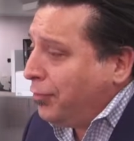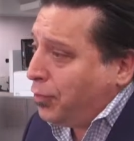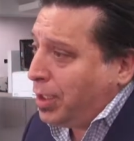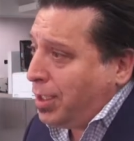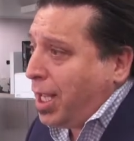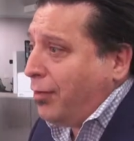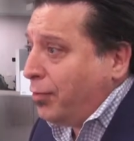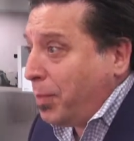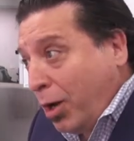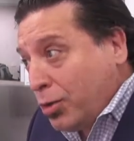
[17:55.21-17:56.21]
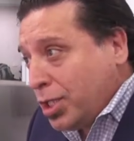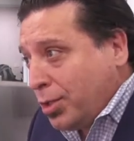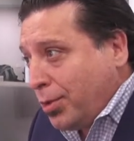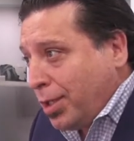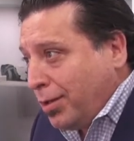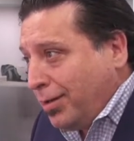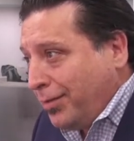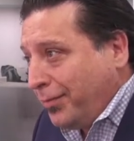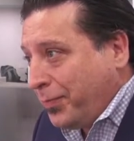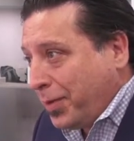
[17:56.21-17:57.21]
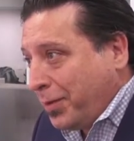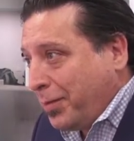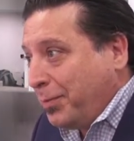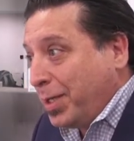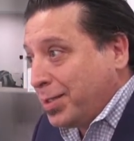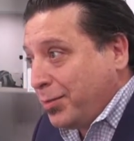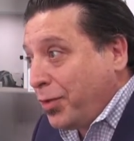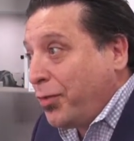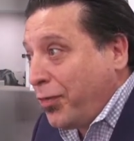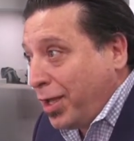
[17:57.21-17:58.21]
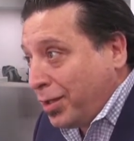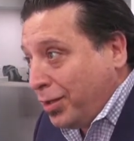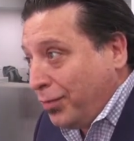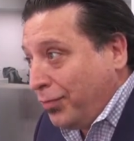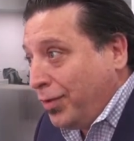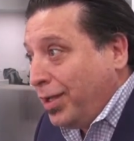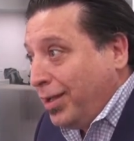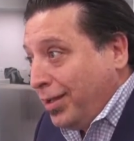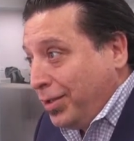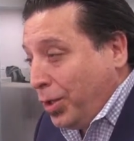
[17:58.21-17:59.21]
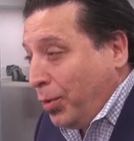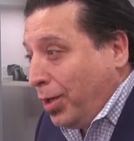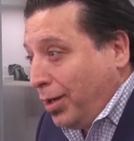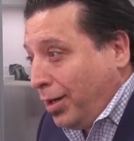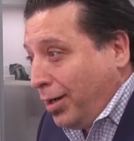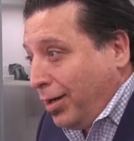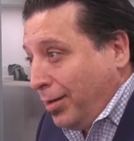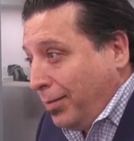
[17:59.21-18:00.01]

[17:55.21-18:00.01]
we didn't have a power generator Ah, because of the effect of right. you know our our